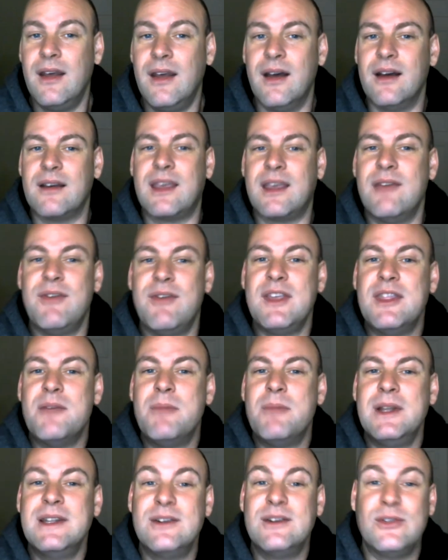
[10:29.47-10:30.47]
giving them
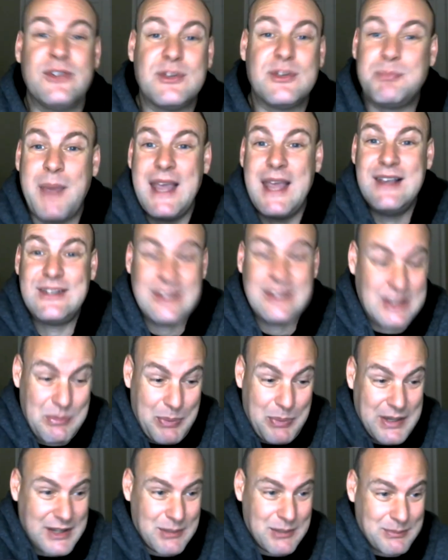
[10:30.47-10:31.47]
a little space to
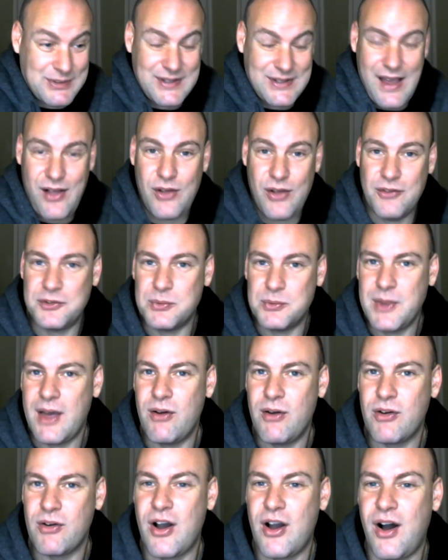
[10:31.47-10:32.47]
be themselves
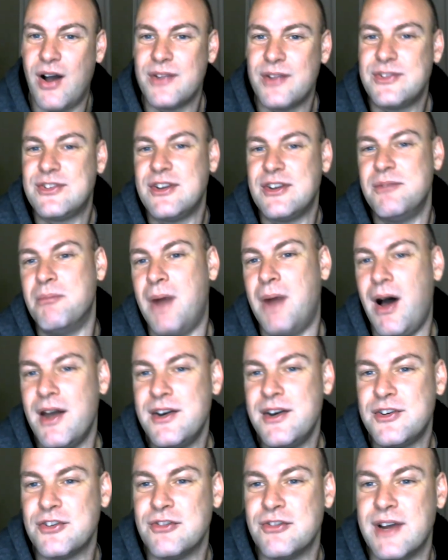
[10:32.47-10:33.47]
without constant
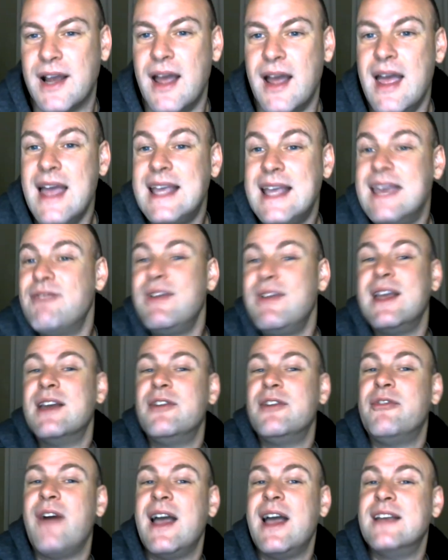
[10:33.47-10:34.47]
monitoring, giving
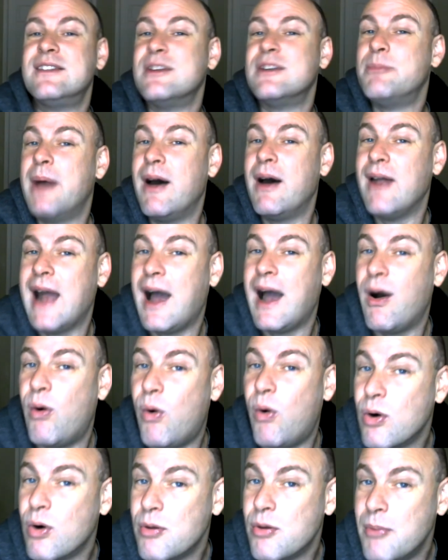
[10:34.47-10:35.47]
advice about how
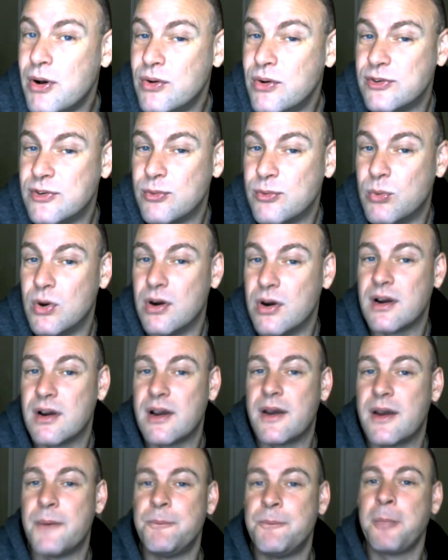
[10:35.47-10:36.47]
hormones work.
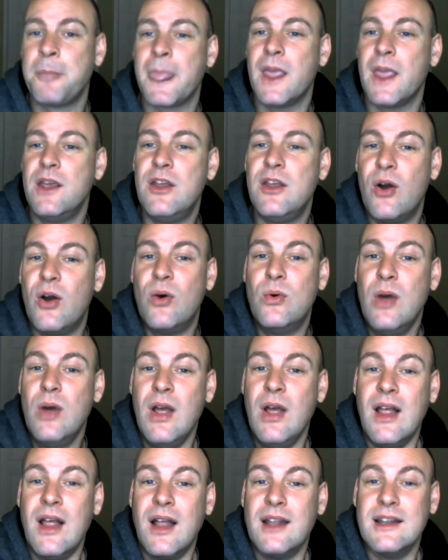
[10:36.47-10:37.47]
You know,
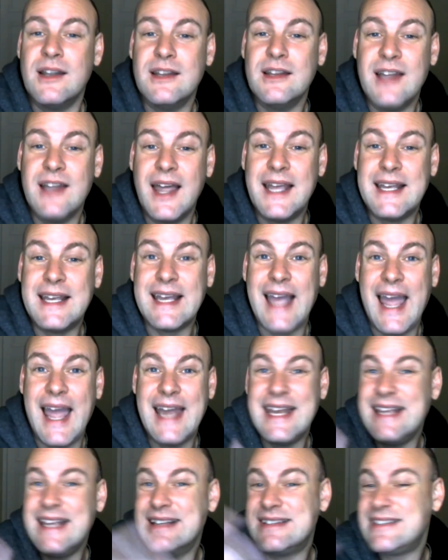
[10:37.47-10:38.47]
like
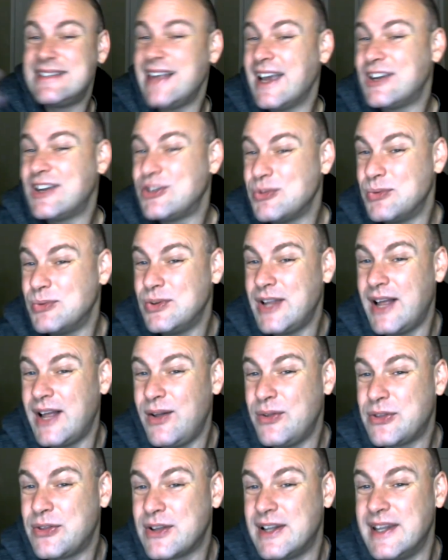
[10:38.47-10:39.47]
any sexual
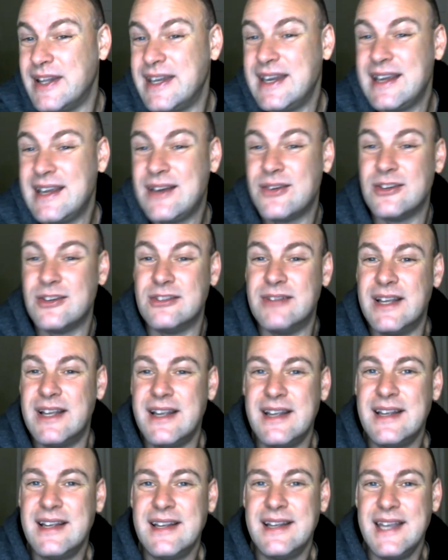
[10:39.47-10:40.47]
health clinic or
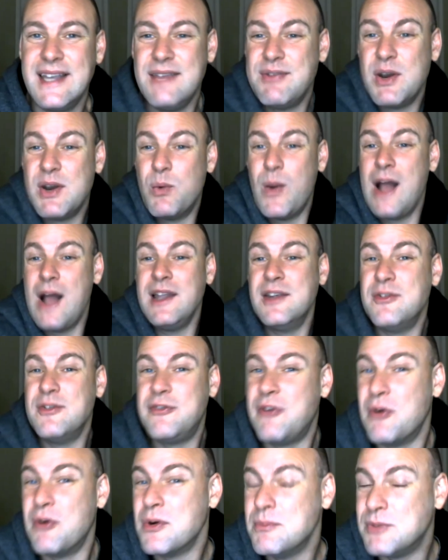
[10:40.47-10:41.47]
even a
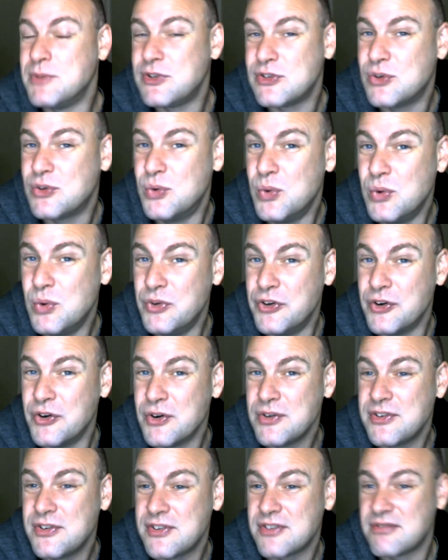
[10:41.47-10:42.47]
well-informed school
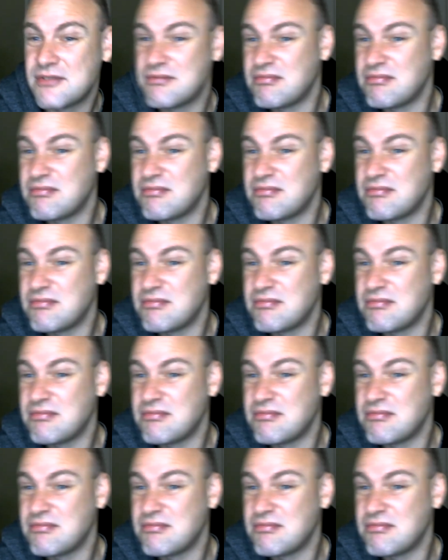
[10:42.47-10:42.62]
nurse.